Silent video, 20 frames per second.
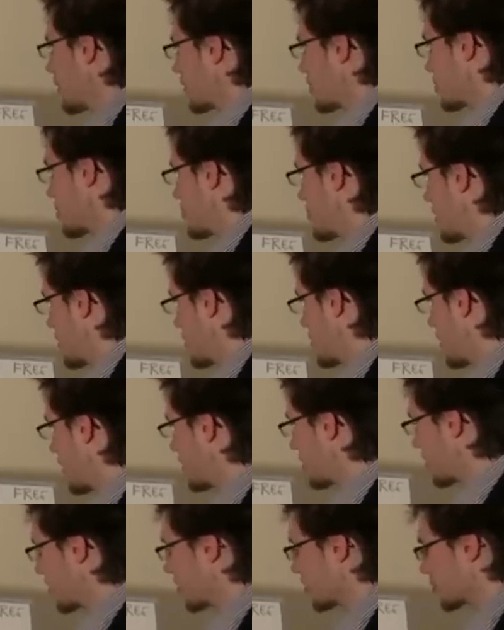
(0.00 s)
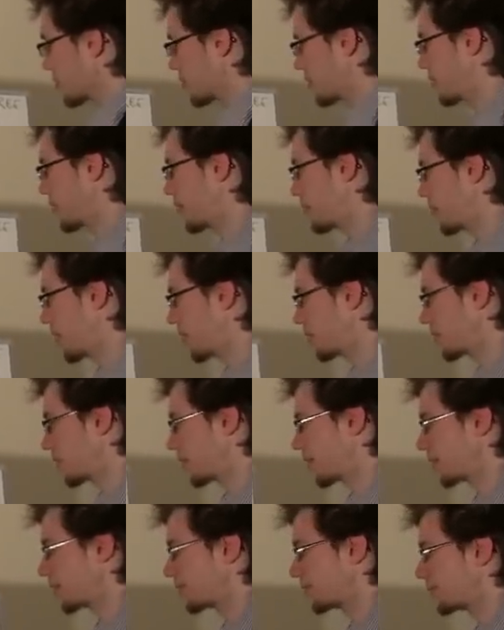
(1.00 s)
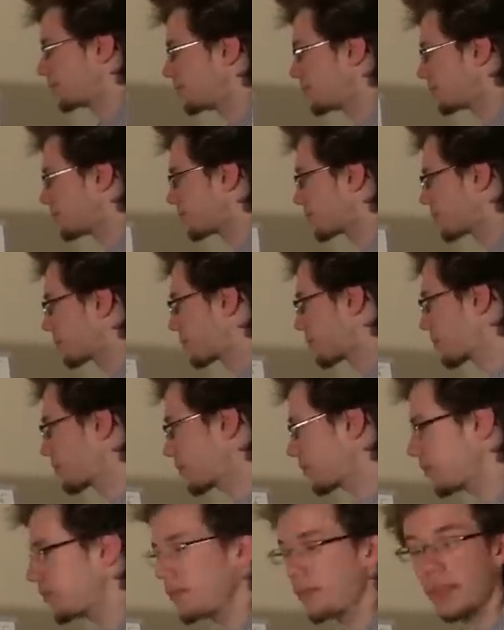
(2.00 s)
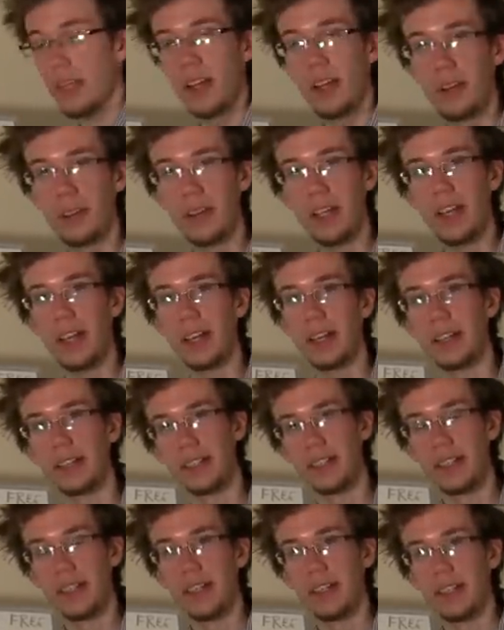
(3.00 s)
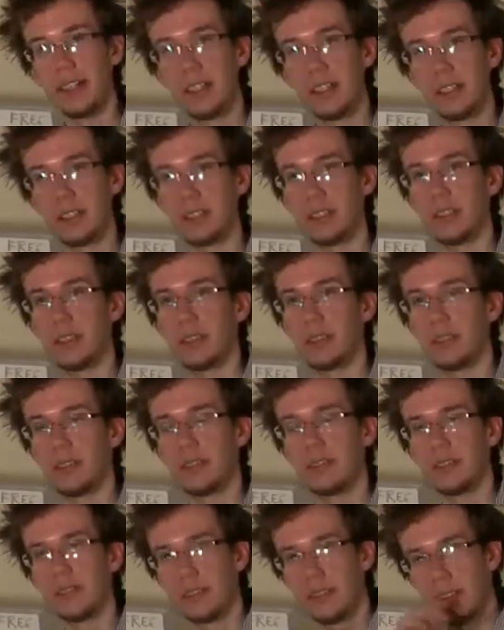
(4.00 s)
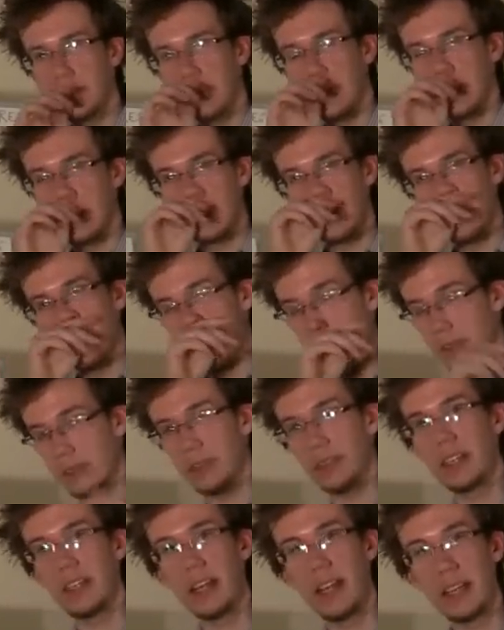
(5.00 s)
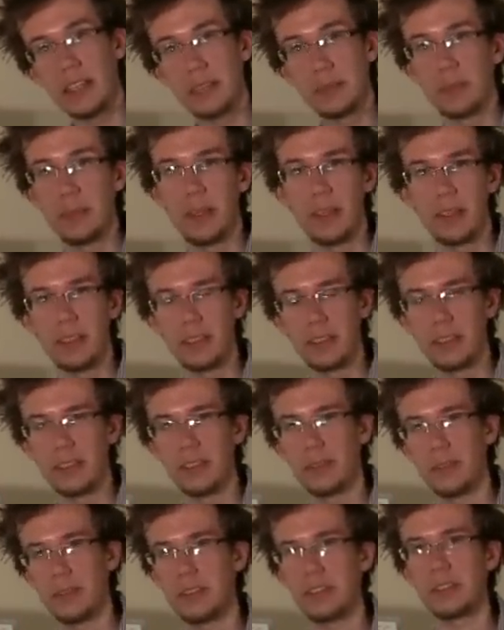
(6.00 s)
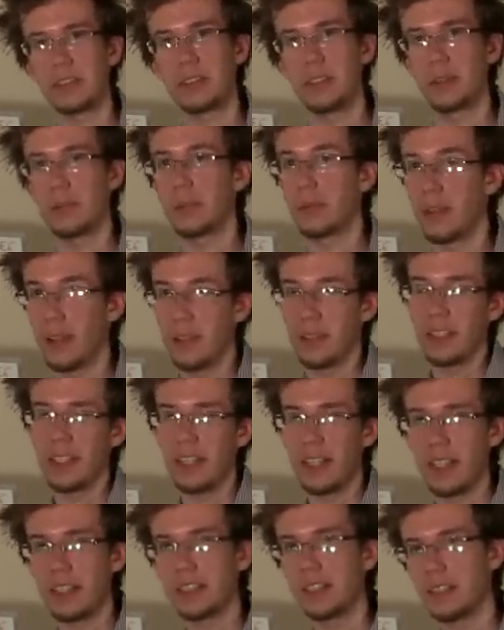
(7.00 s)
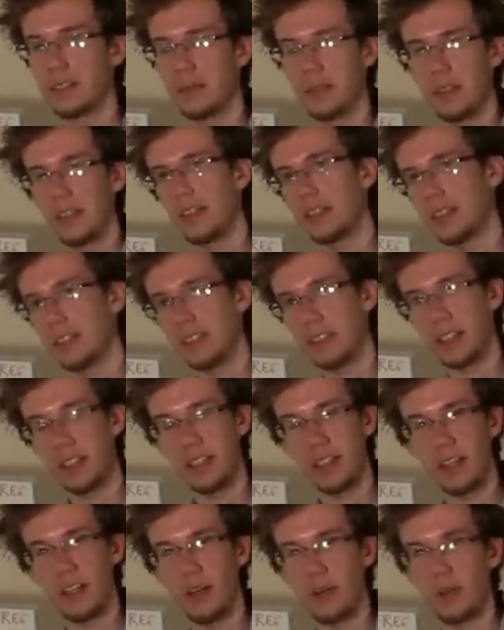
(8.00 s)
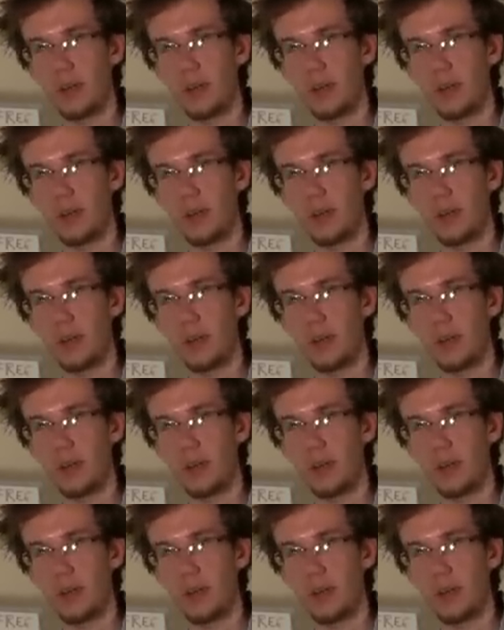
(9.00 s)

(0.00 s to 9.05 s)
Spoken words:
So B minor goes to D major. Okay, so let's go on to the next bit, which you're probably guessing where this is going to go.